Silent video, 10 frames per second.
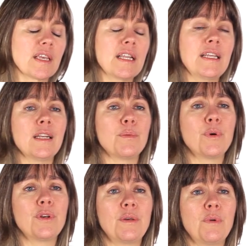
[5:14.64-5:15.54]
And in our
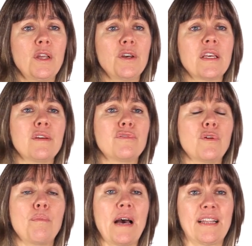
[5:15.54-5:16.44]
body, we're looking
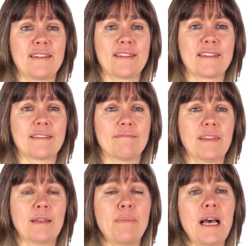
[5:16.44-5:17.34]
for balance.
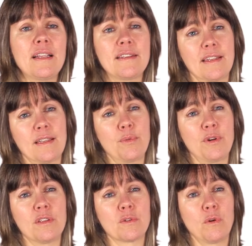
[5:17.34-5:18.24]
And balance in the
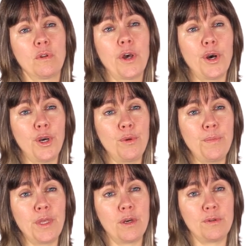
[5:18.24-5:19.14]
body is called
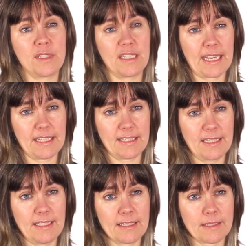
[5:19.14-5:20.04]

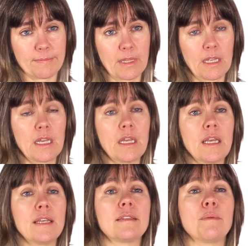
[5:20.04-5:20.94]
homeostasis.
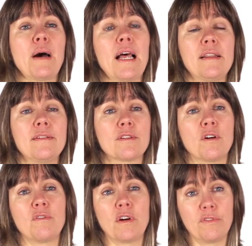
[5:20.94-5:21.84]
It's the balance
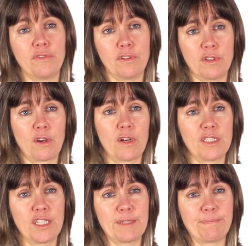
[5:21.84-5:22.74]
of our
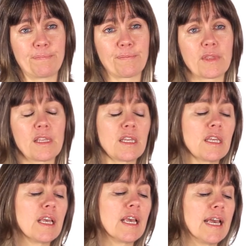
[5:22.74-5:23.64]
physiology.
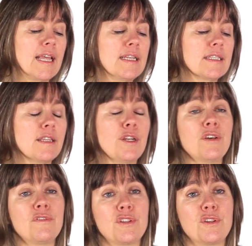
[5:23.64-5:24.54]
And the
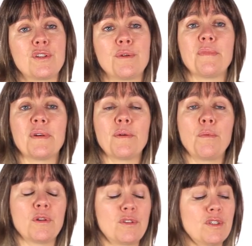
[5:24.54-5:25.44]
nervous system
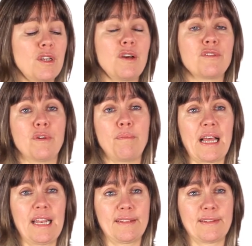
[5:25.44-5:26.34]
wants to look for
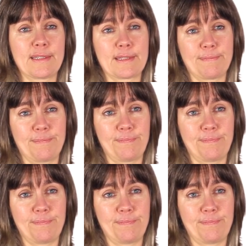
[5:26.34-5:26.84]
balance.